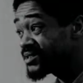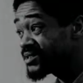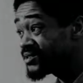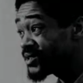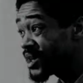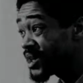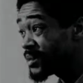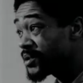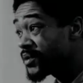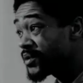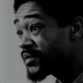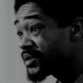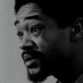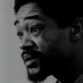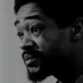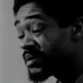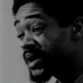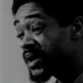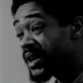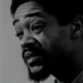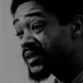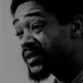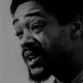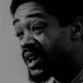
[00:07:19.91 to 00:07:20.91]
Drop over to the
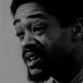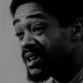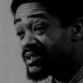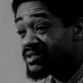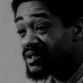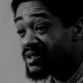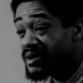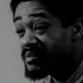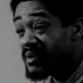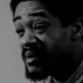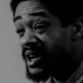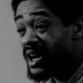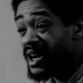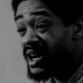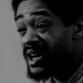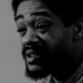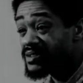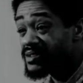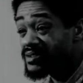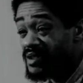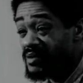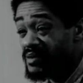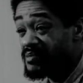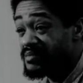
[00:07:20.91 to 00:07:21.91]
Panther house or at my
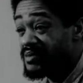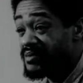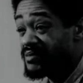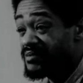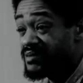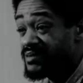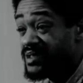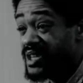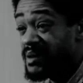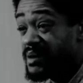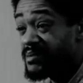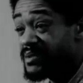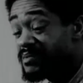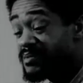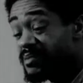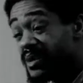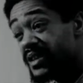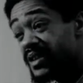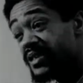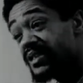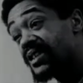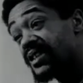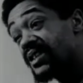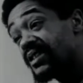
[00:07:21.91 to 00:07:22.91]
house up at the top of the
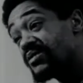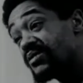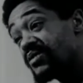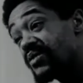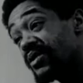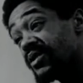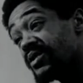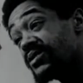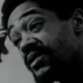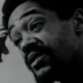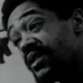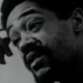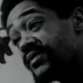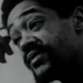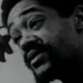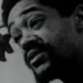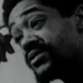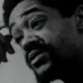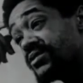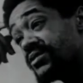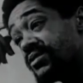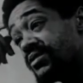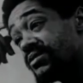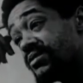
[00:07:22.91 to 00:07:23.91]
Panther headquarters office,
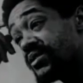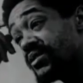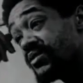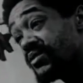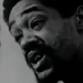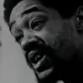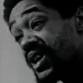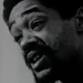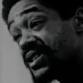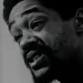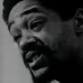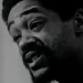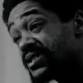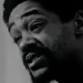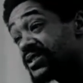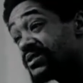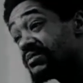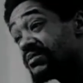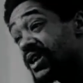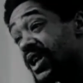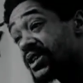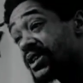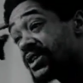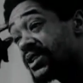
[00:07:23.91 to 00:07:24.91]
you know. Got a
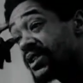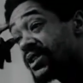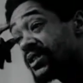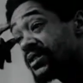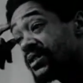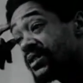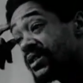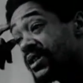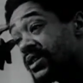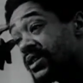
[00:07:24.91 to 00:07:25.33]
kitchen back there.